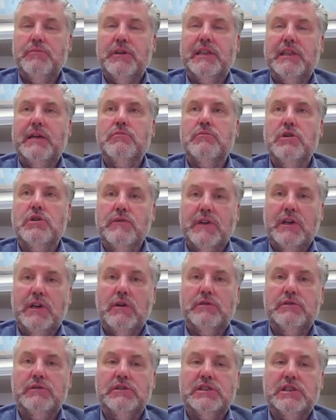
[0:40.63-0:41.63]
but then moving
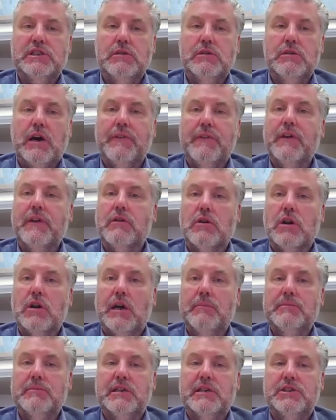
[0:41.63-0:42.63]
on to other
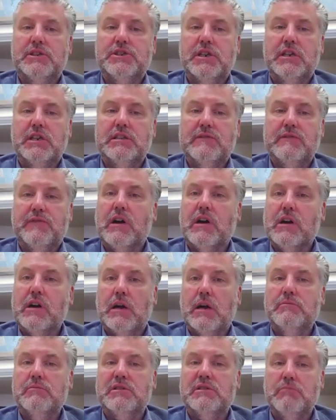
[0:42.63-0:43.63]
crimes such as
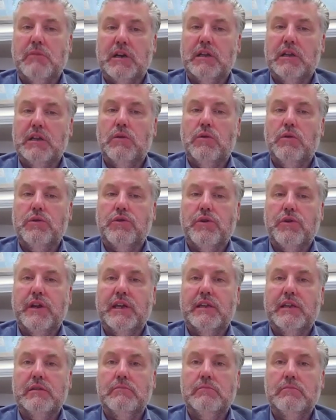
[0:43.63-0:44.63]
firearms, money
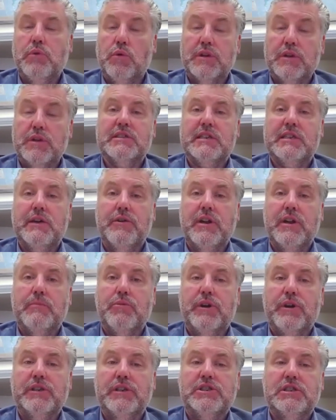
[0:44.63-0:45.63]
laundering, and border security
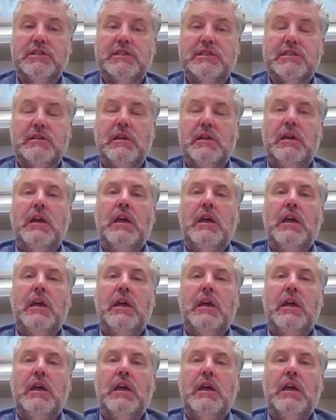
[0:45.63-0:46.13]
breaches.